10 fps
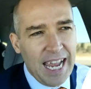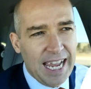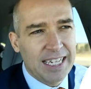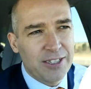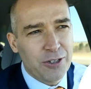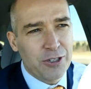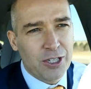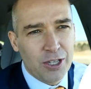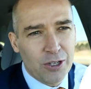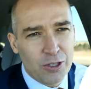answers
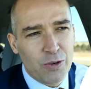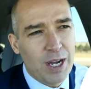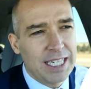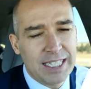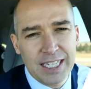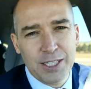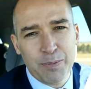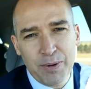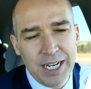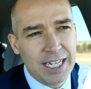to those questions
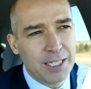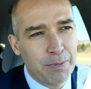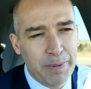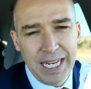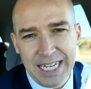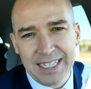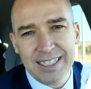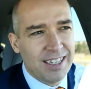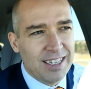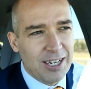brings
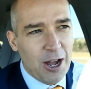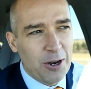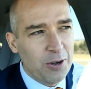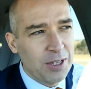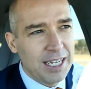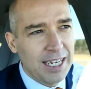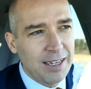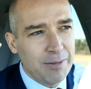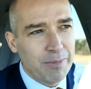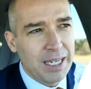peace. Not only
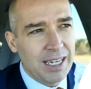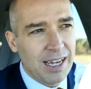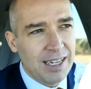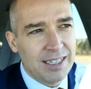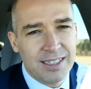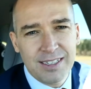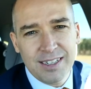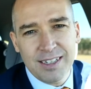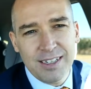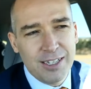because
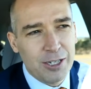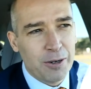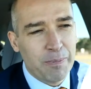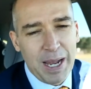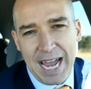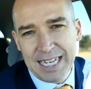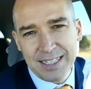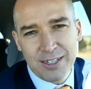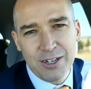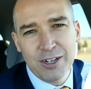your
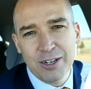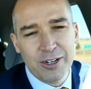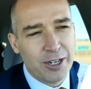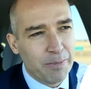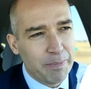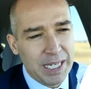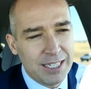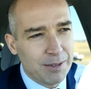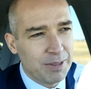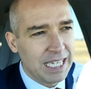pastor or your
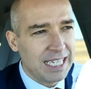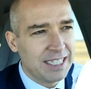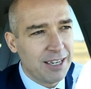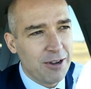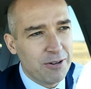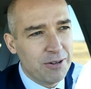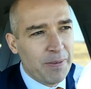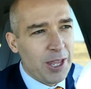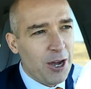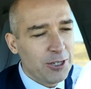bishop says so,
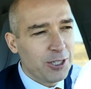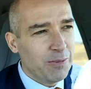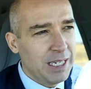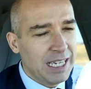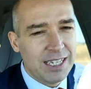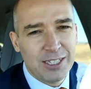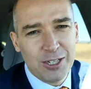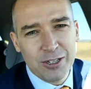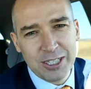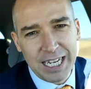also because
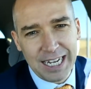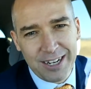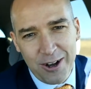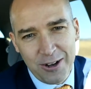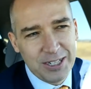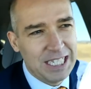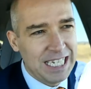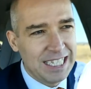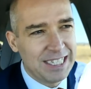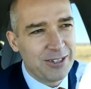your
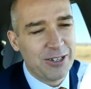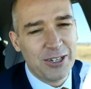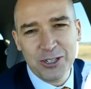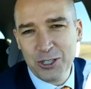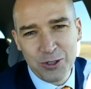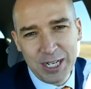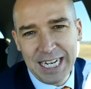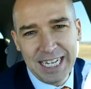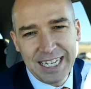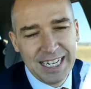psychologist or your shrink